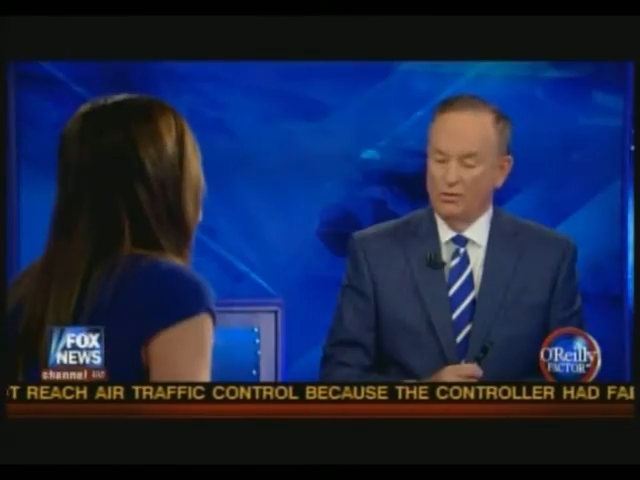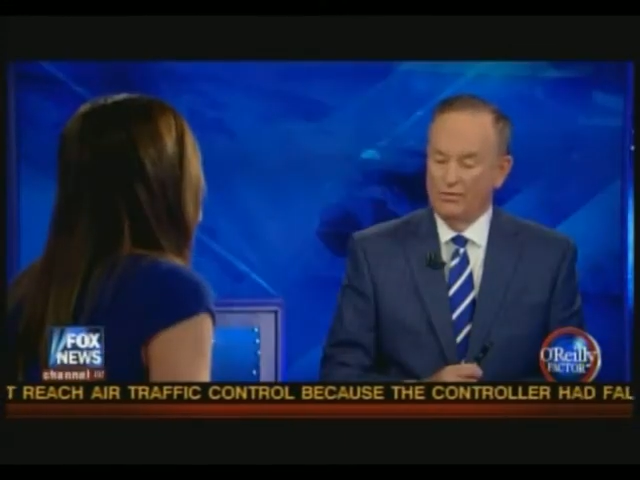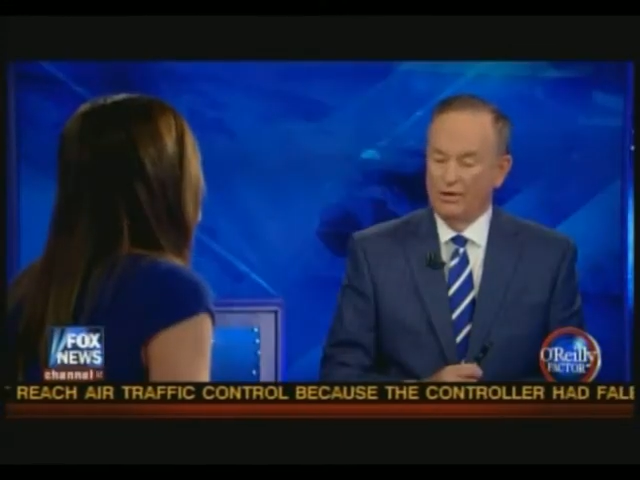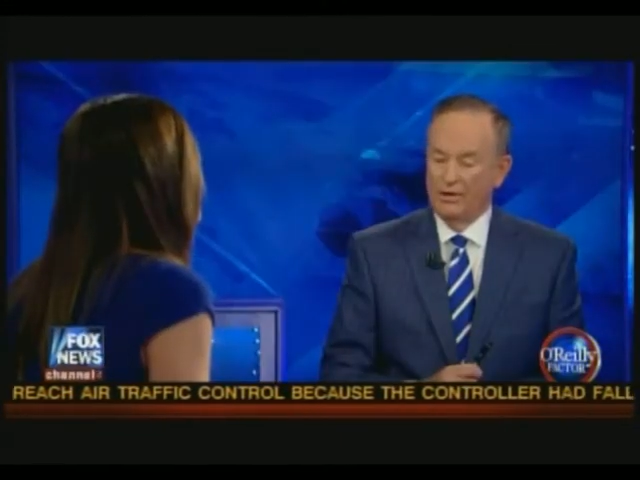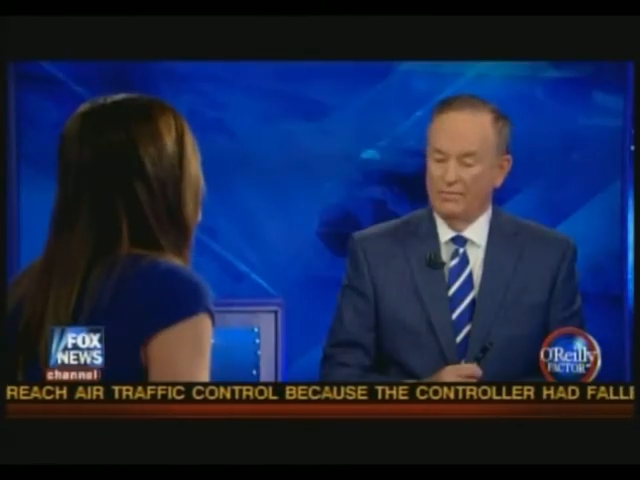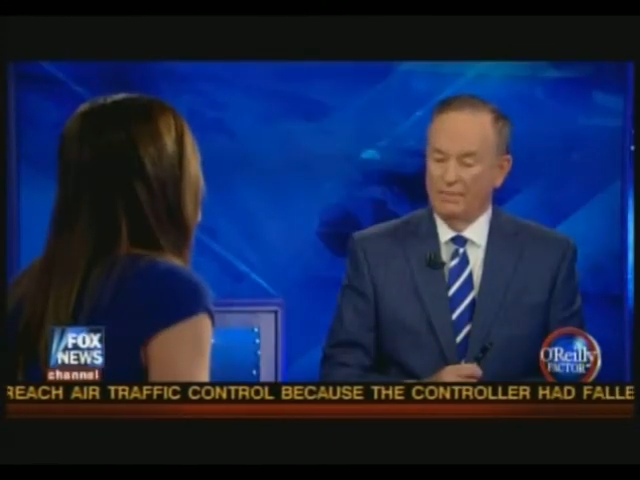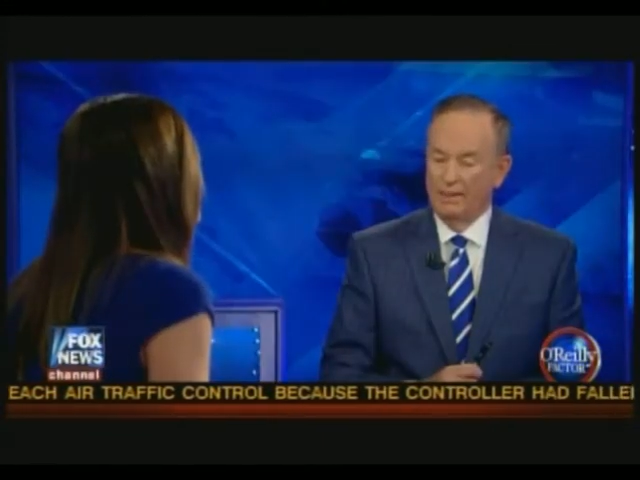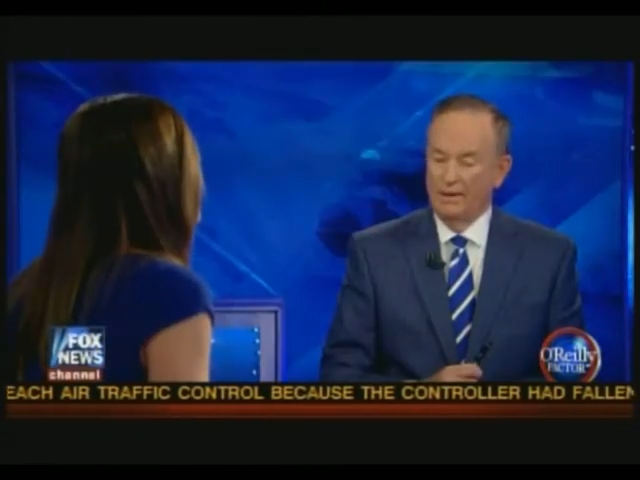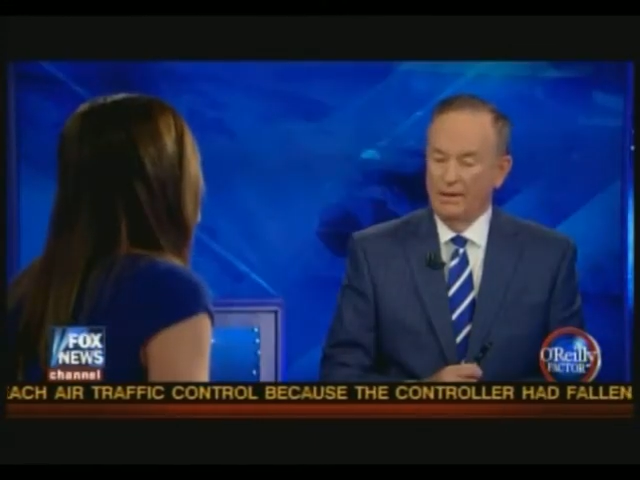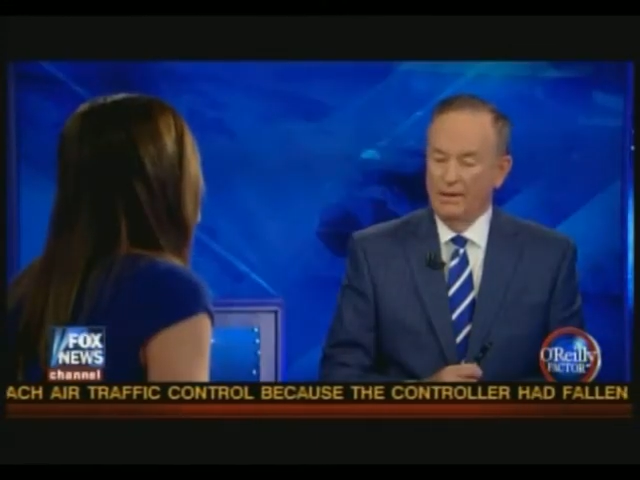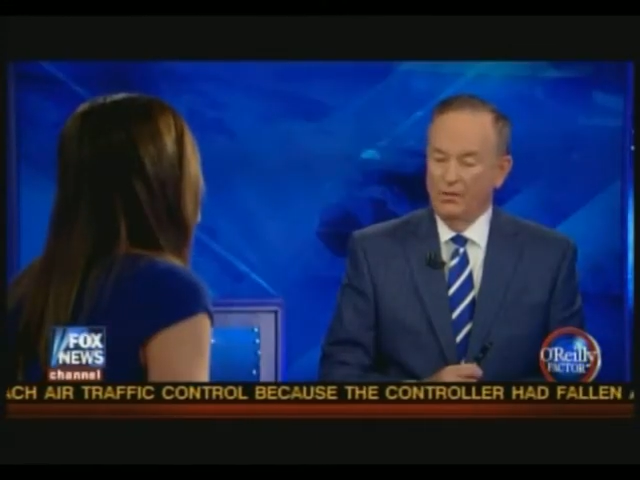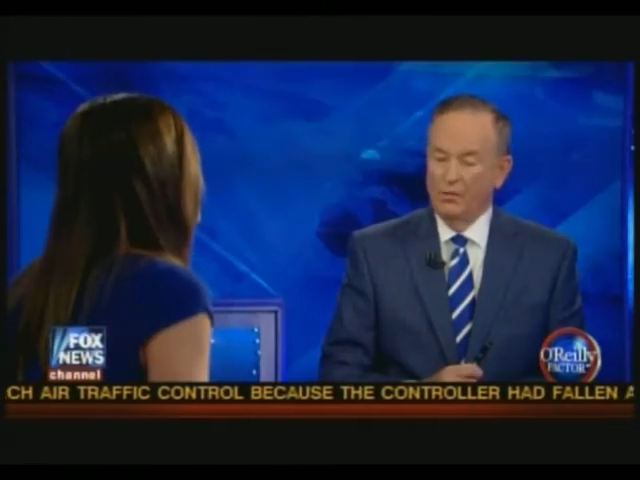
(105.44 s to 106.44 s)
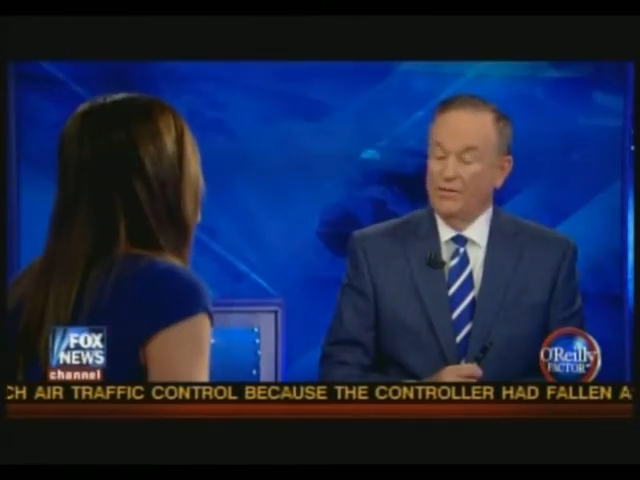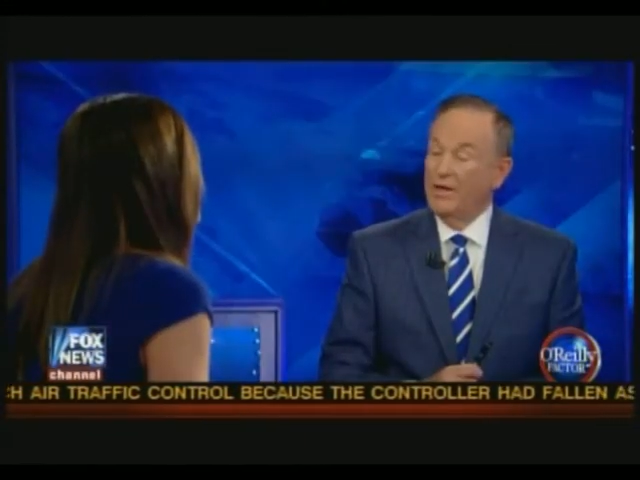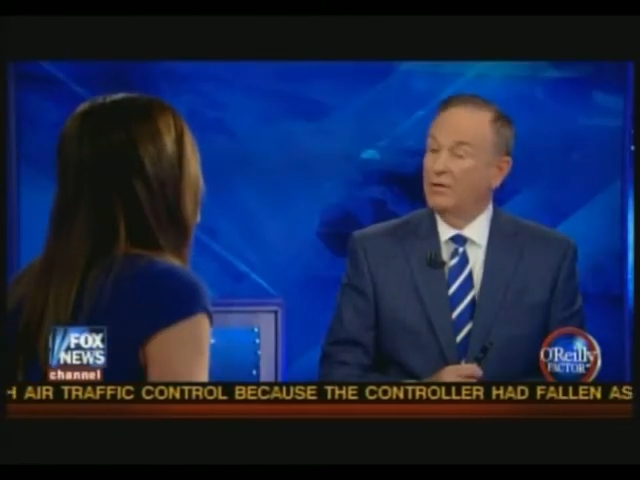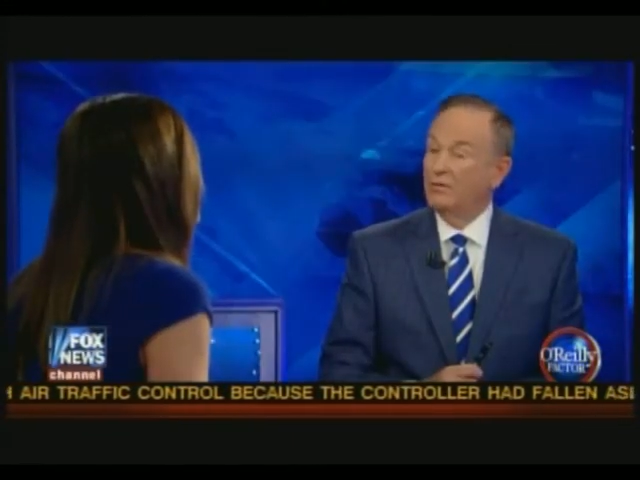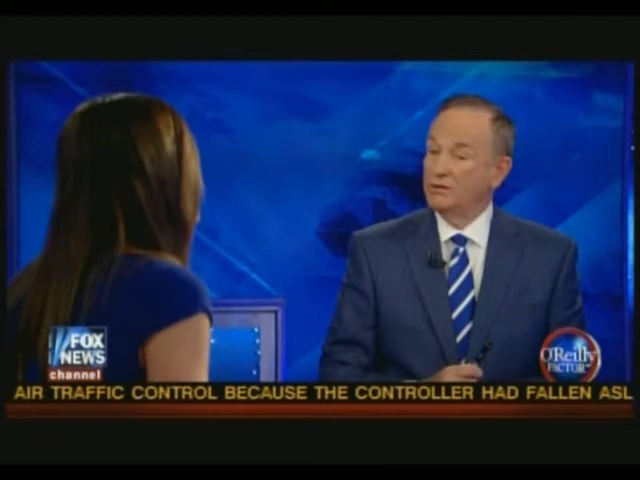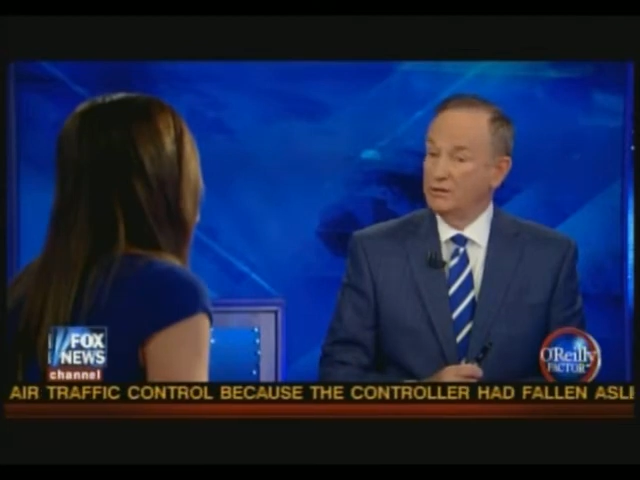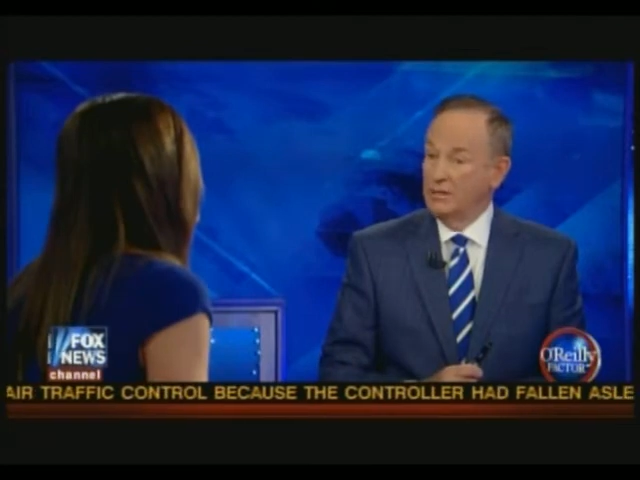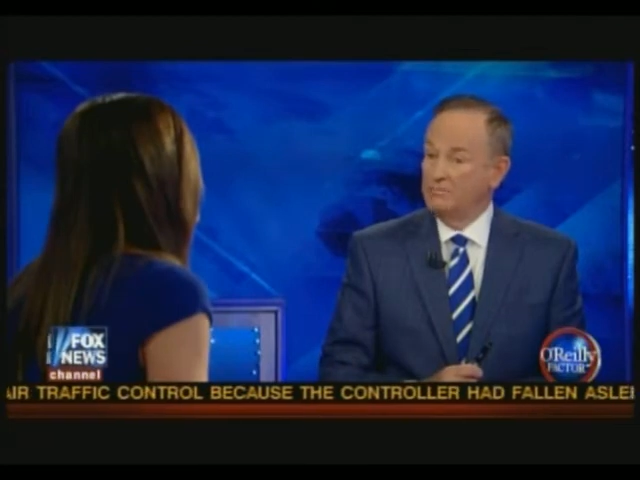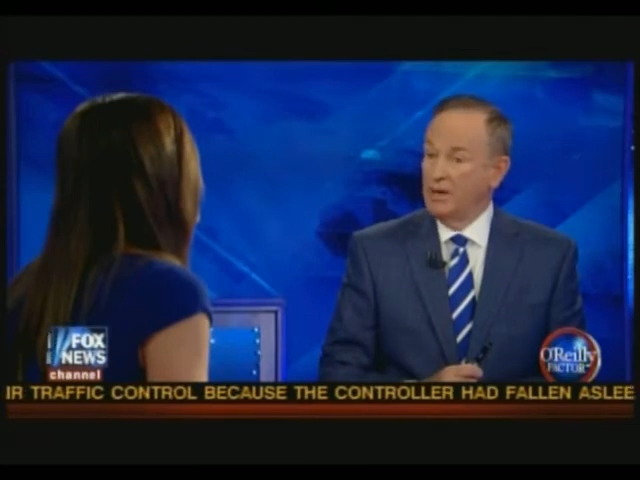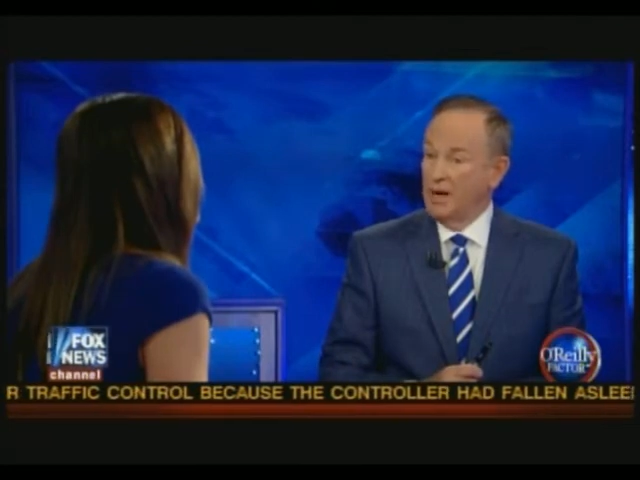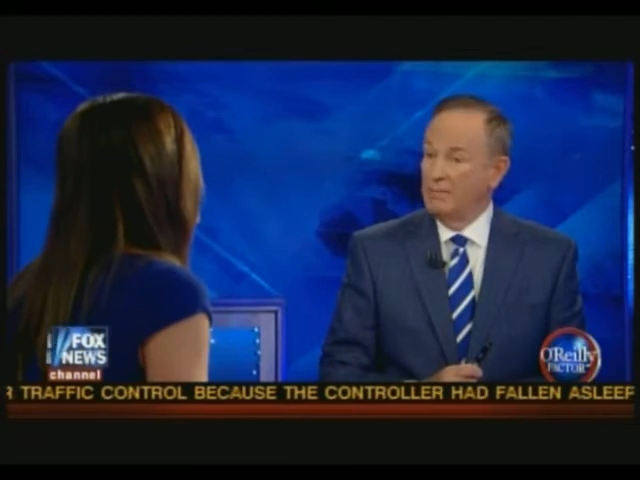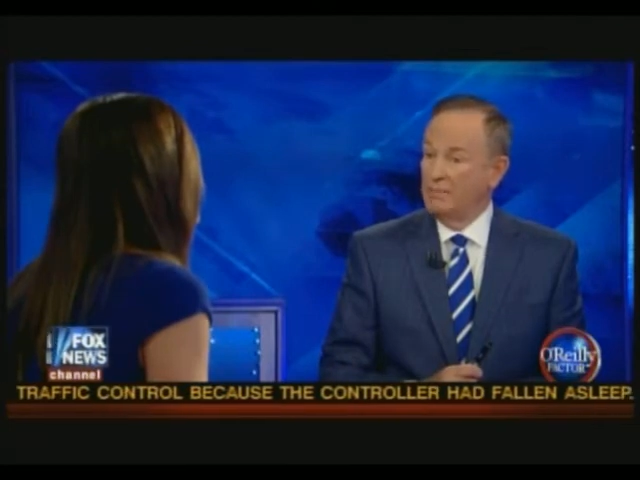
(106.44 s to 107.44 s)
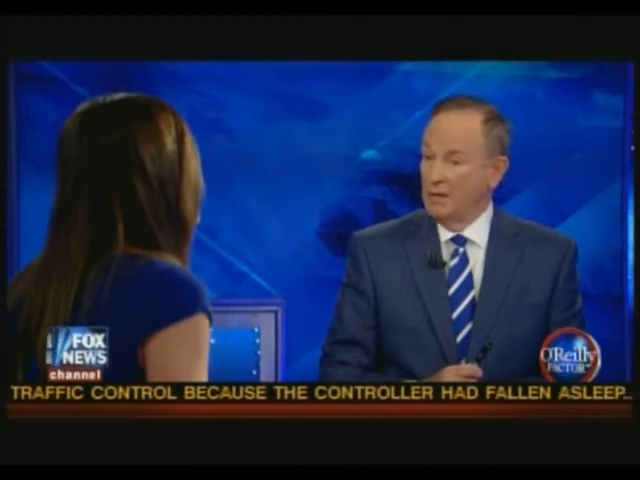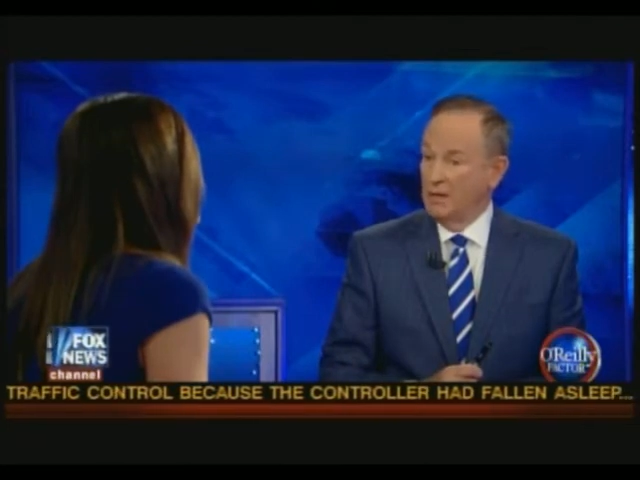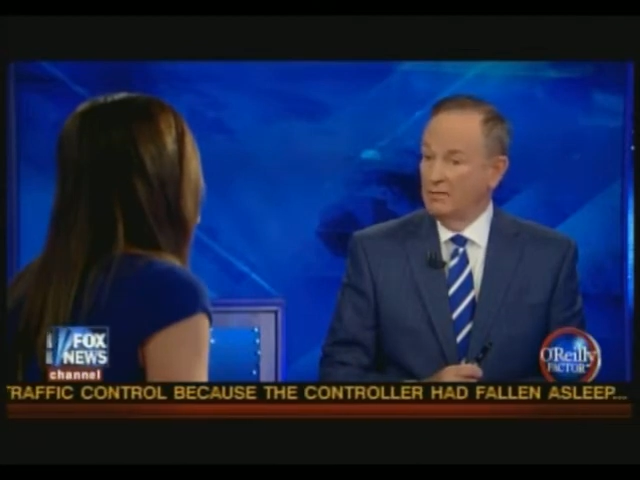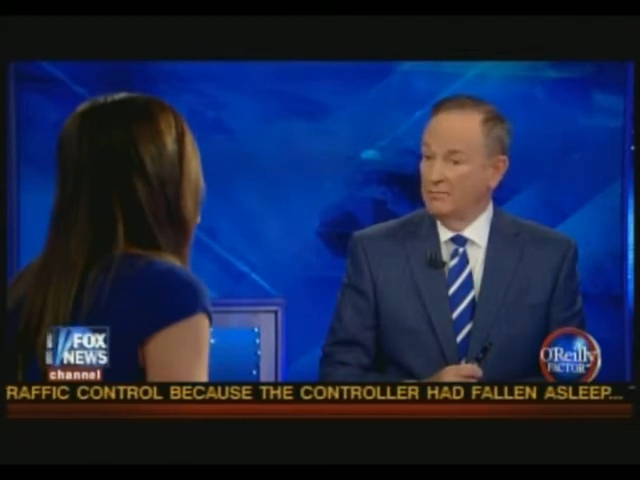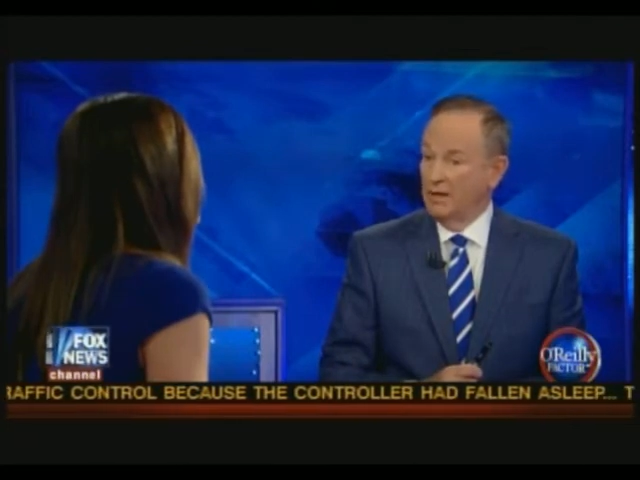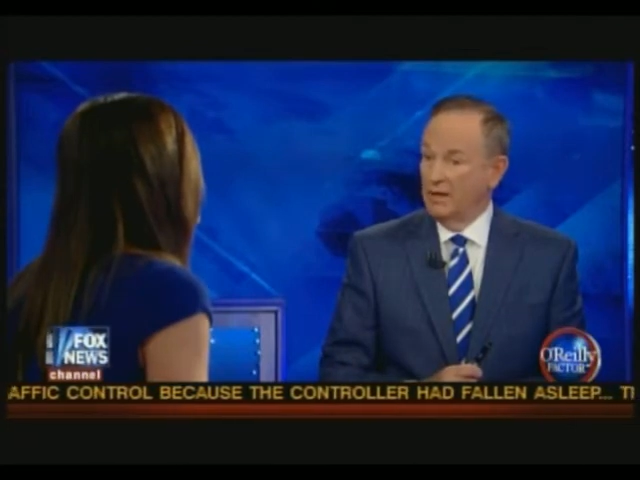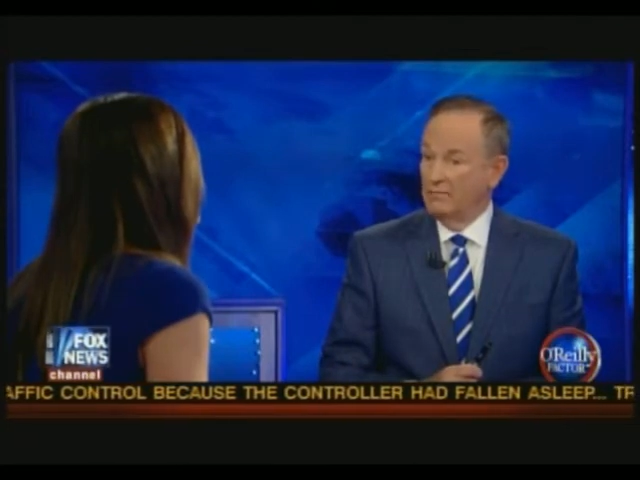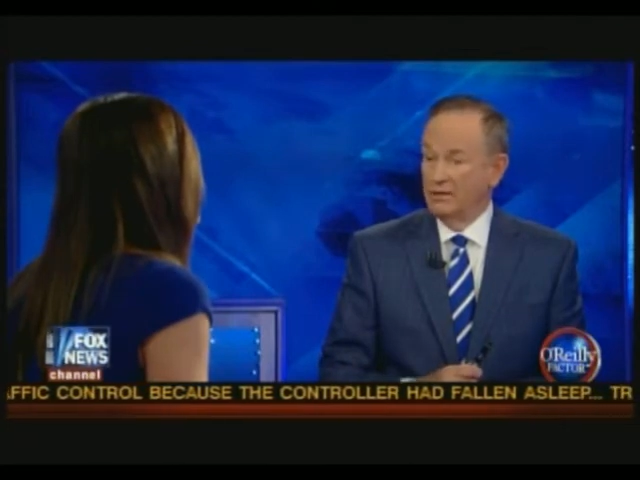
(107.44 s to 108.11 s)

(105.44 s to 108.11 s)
with them when they would sit by, many of them,